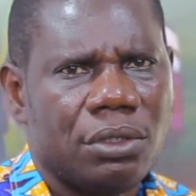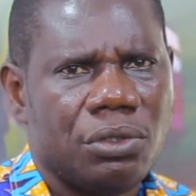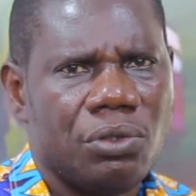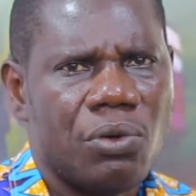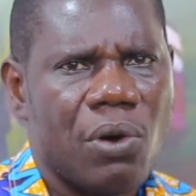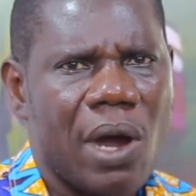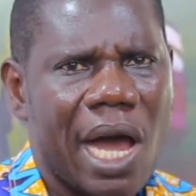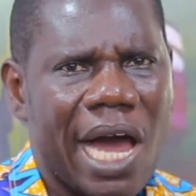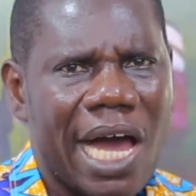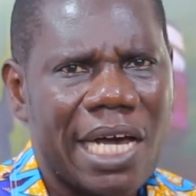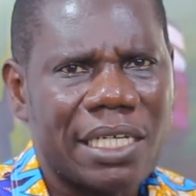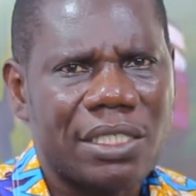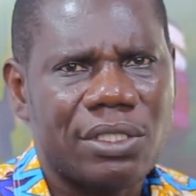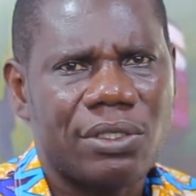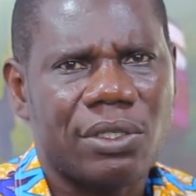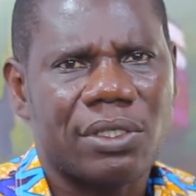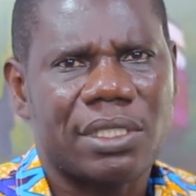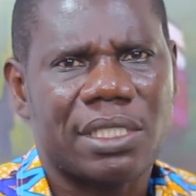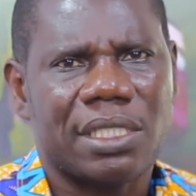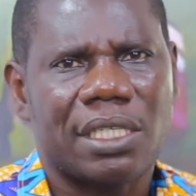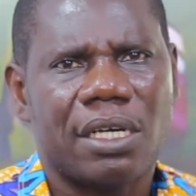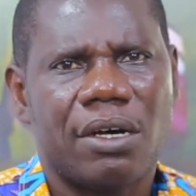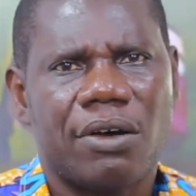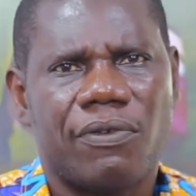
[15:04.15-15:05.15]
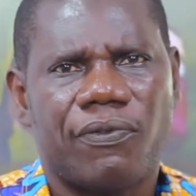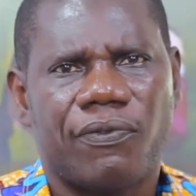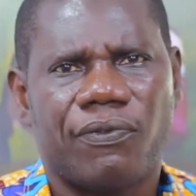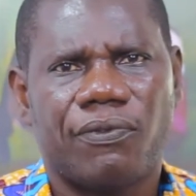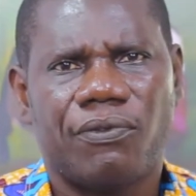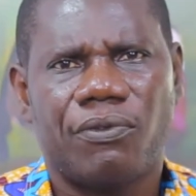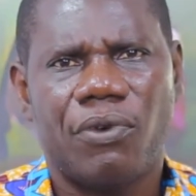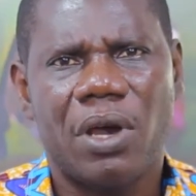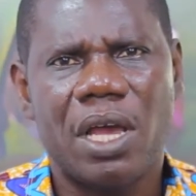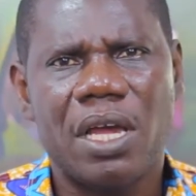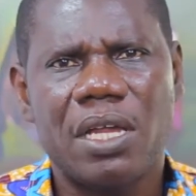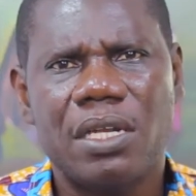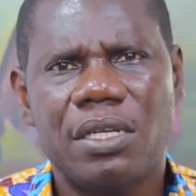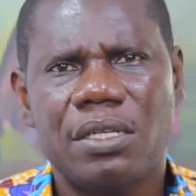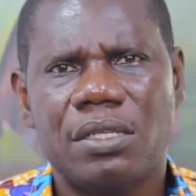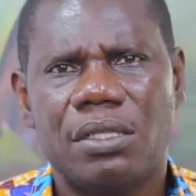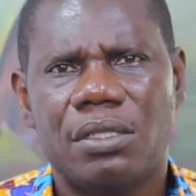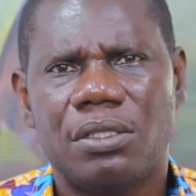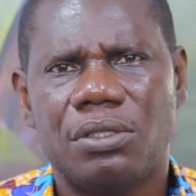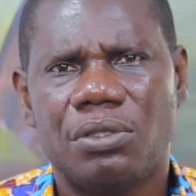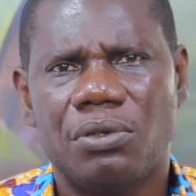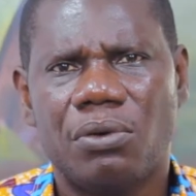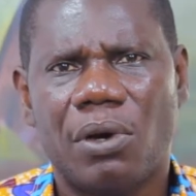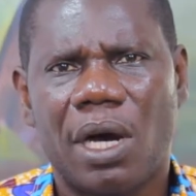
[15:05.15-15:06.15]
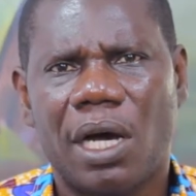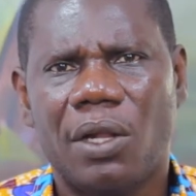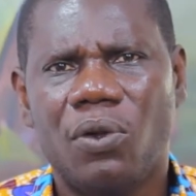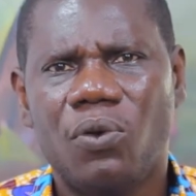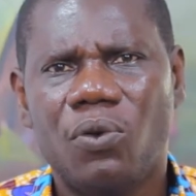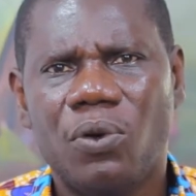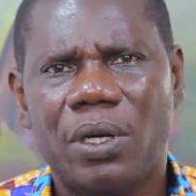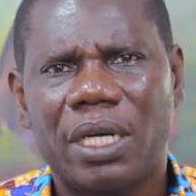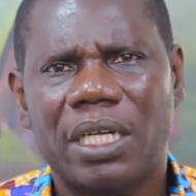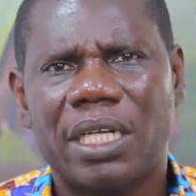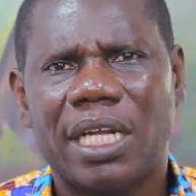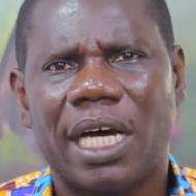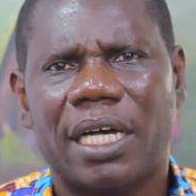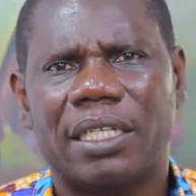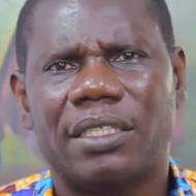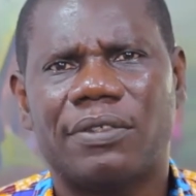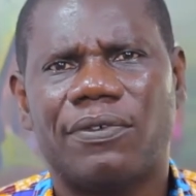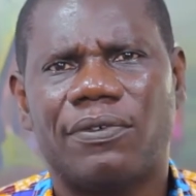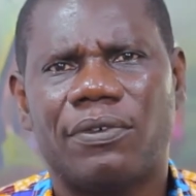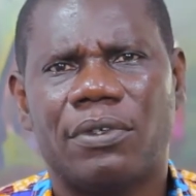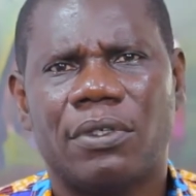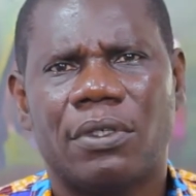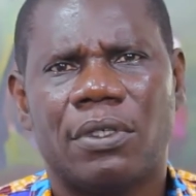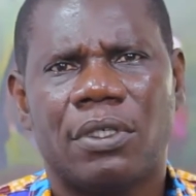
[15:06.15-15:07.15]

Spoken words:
you ask yourself when you are looking at